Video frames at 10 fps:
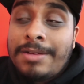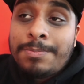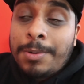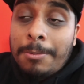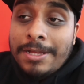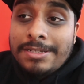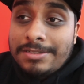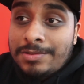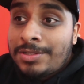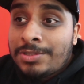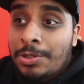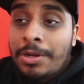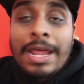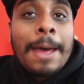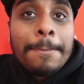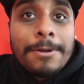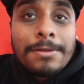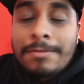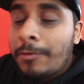It probably shouldn't happen.